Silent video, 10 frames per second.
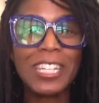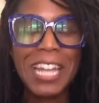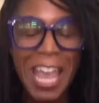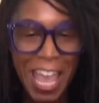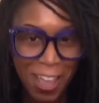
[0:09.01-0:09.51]
and
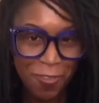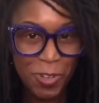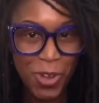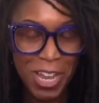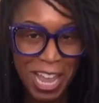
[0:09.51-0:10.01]

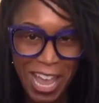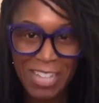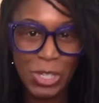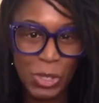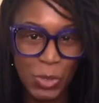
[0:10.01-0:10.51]
everyone
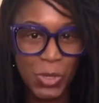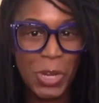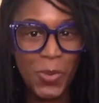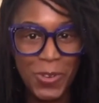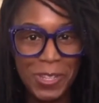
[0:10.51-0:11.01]
has a story
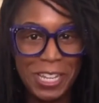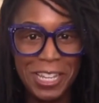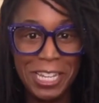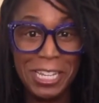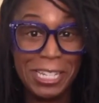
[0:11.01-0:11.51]
worth
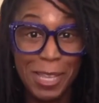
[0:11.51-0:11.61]
telling.